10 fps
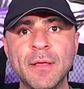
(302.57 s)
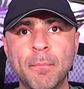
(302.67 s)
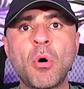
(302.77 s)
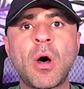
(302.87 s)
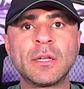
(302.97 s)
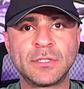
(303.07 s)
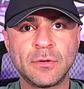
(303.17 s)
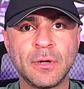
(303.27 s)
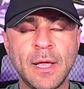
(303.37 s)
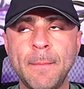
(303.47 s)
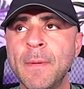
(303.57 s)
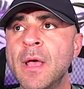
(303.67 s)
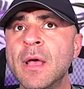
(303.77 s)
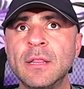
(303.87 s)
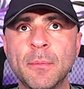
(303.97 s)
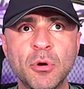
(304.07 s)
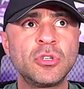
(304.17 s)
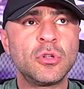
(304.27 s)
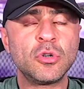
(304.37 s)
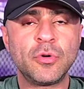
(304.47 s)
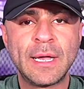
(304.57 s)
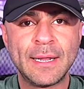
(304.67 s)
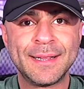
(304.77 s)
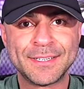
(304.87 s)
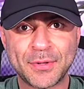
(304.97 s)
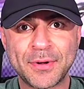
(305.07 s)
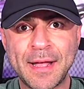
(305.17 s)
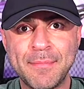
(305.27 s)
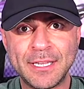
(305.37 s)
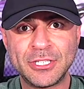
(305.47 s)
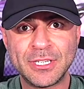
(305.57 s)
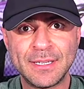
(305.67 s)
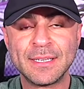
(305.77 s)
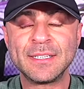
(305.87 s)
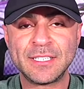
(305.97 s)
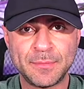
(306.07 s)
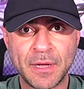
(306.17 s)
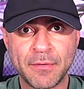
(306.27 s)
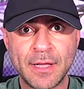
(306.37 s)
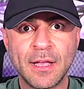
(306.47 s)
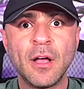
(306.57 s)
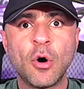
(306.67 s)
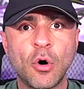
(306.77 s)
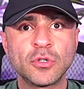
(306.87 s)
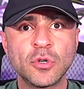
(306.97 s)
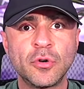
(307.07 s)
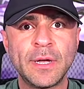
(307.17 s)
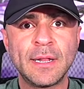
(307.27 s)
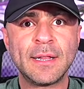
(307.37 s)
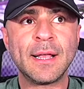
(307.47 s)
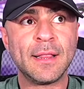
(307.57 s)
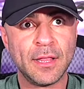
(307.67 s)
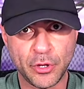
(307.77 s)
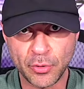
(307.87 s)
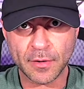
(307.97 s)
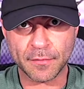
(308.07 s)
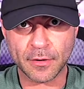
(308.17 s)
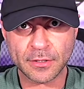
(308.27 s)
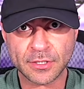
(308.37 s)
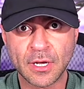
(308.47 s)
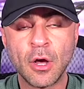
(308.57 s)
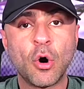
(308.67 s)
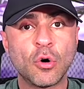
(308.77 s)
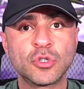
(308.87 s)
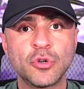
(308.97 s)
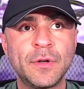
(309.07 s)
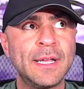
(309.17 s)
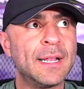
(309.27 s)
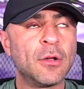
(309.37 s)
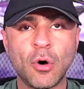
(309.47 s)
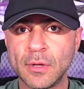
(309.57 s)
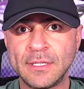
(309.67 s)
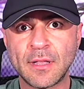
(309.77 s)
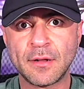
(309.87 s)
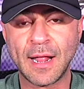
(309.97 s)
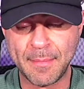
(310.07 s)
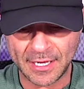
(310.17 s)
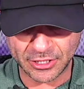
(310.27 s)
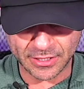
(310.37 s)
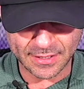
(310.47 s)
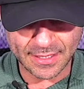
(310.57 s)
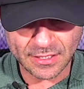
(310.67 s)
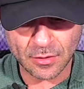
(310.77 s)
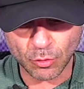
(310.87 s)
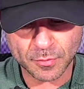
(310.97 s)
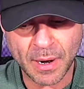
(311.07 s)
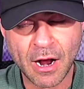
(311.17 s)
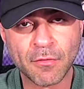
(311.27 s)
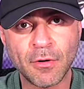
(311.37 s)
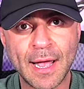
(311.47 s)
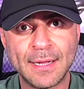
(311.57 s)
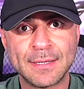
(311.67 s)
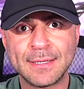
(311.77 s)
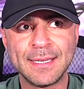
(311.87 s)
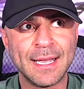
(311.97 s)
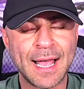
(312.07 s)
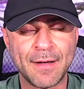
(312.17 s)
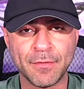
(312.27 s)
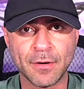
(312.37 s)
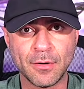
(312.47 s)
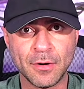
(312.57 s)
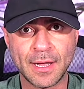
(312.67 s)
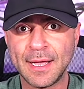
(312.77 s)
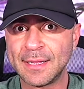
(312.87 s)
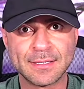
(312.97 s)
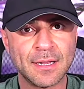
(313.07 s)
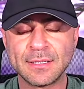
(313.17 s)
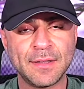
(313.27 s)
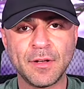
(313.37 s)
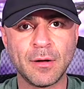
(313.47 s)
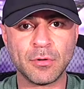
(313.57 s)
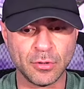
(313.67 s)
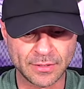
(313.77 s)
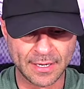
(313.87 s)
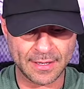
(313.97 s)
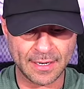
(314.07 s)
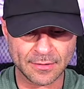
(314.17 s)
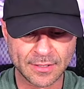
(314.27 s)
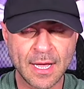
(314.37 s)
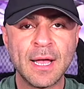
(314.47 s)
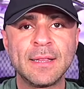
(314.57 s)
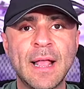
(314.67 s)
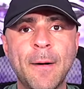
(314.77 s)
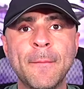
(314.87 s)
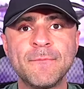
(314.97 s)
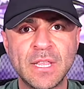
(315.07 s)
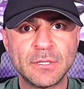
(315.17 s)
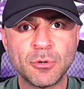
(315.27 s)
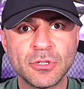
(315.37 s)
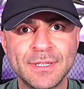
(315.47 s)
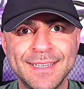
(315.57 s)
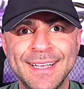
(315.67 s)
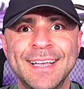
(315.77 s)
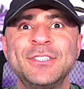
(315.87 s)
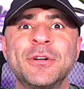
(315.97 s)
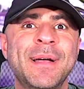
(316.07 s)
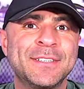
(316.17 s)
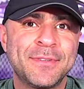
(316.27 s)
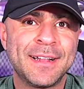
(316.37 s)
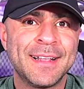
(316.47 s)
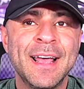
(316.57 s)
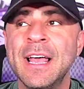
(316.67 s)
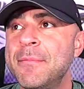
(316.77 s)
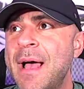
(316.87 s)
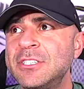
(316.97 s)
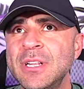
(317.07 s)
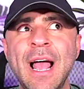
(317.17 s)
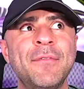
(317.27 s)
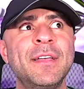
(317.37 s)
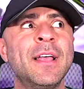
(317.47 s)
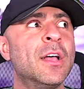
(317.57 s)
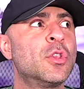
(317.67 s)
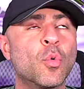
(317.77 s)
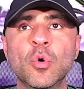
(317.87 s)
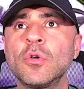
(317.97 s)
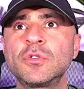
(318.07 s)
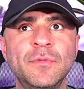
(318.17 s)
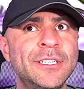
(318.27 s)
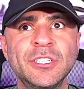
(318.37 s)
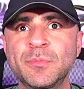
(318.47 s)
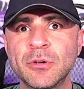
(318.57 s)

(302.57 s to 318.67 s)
the boss okay the person who created this third dimension spirit also created the universe also created all these other dimensions. This is the most powerful entity ever, okay? This, it doesn't even come close to anything else. Now, this person is your best friend. Imagine having the world's richest